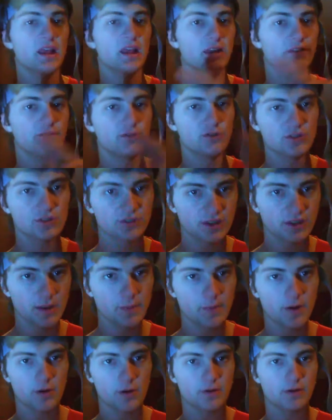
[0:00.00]
And if you just
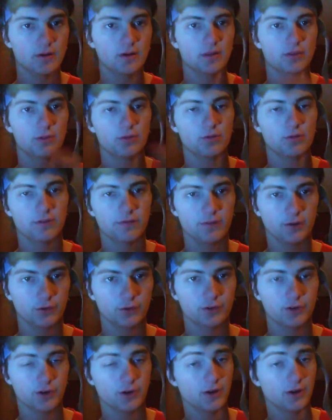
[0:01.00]
keep on running it through the
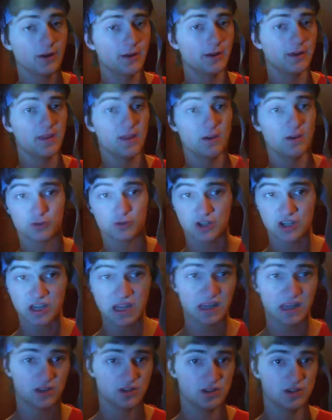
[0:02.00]
filter, it'll
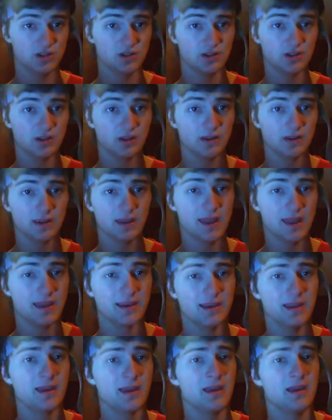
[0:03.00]
change.
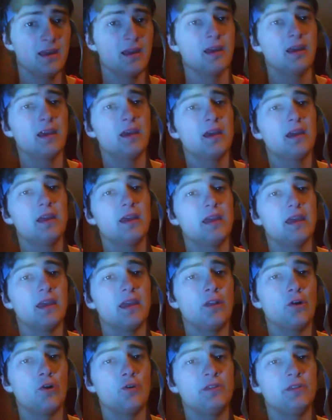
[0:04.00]
And
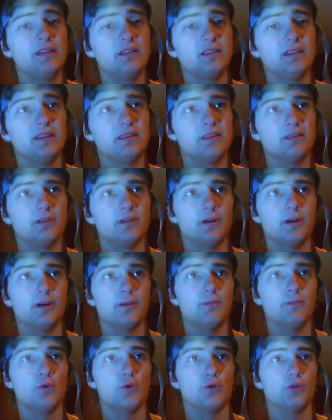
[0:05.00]
it only leads
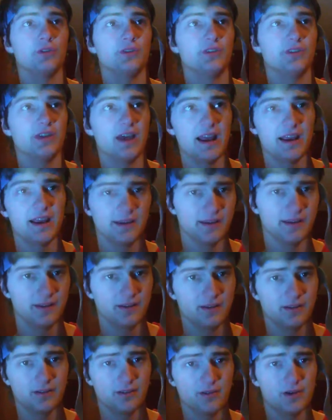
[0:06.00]
to more anxiety,
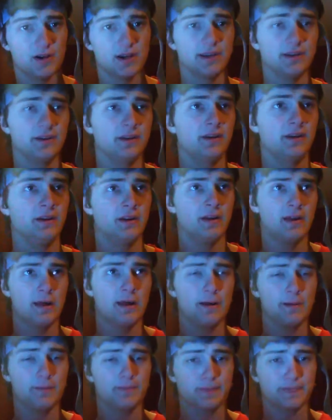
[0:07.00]
right?
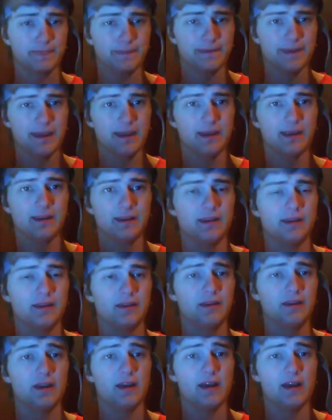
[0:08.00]
And